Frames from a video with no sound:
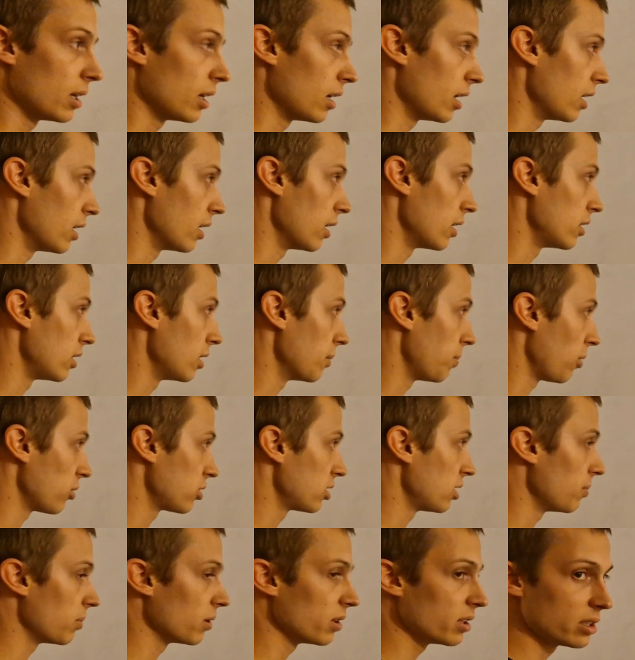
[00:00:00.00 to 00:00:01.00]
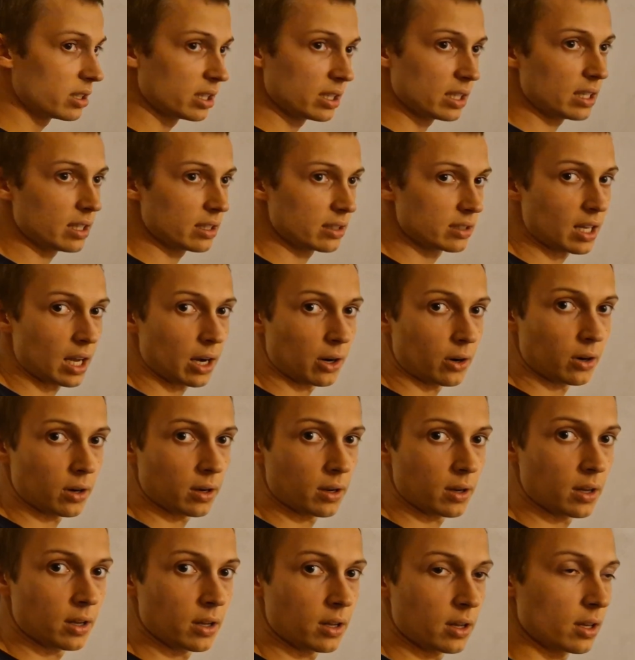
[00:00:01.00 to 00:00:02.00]
The possibility is
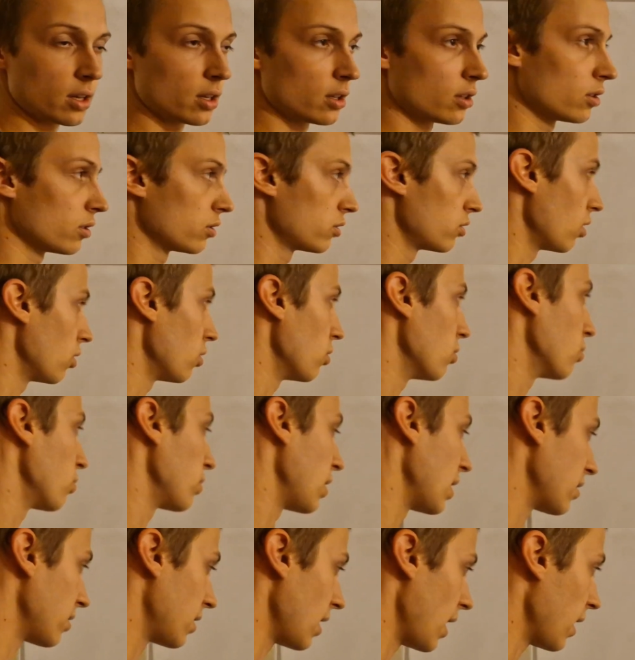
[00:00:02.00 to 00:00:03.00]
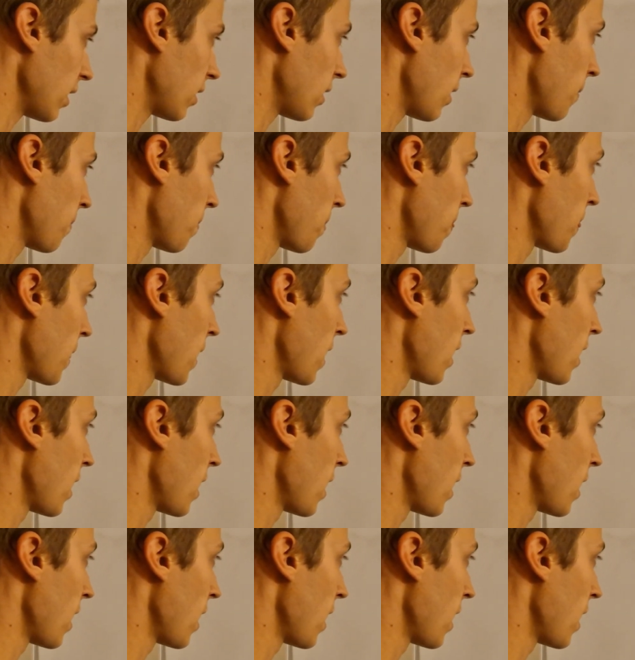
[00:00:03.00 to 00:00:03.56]
there. So there's that.